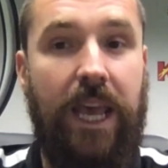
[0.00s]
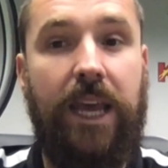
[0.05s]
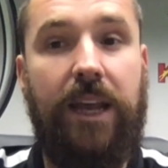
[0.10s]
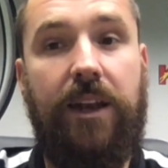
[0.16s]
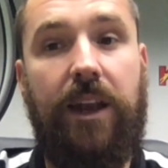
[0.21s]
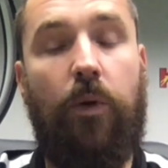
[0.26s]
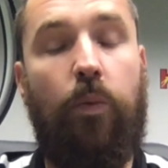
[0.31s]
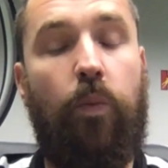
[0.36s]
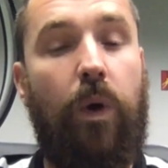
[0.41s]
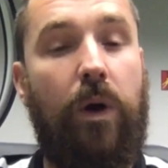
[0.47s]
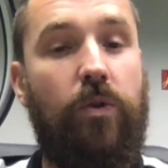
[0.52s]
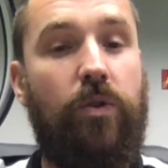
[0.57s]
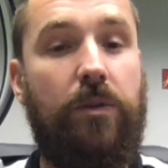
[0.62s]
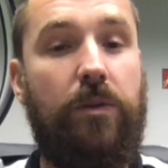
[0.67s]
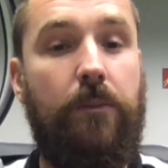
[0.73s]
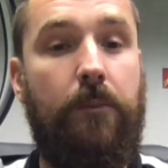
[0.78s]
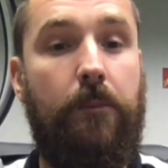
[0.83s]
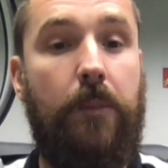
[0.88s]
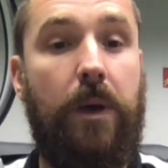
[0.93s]
Now
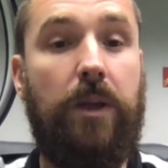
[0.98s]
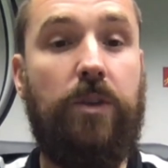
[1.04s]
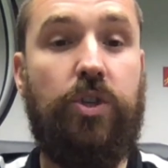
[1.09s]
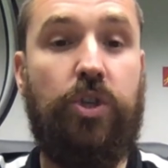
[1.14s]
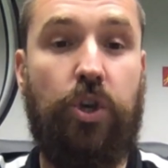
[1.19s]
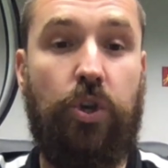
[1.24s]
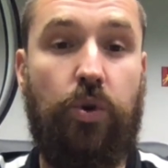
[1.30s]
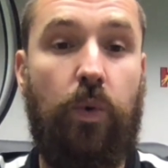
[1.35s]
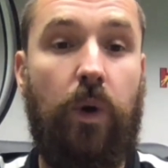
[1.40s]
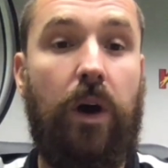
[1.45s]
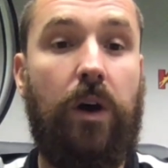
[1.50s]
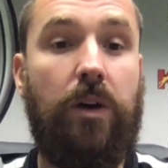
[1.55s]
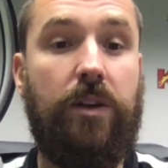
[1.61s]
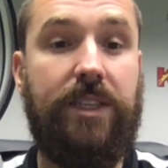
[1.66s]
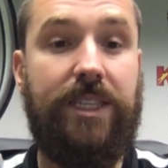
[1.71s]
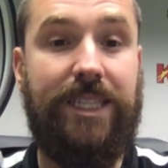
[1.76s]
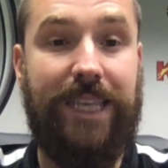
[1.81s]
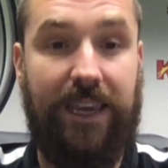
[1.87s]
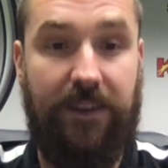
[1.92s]
welcome to our
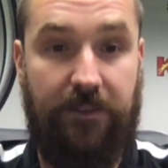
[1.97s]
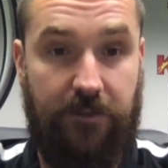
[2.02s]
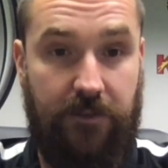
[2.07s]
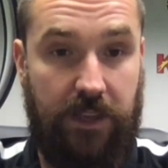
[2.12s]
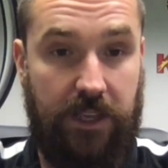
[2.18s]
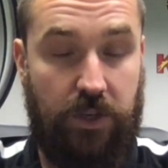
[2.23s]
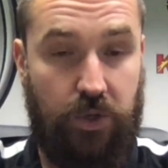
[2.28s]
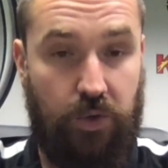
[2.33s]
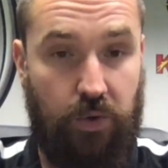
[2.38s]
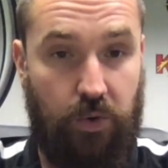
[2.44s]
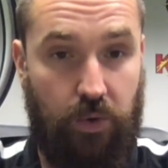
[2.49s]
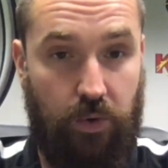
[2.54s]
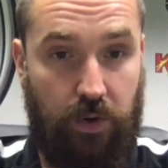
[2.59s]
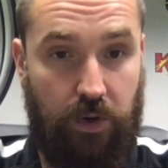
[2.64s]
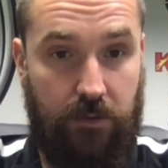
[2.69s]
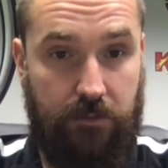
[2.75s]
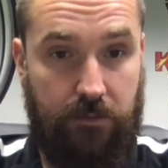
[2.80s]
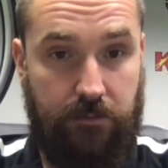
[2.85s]
safety talk.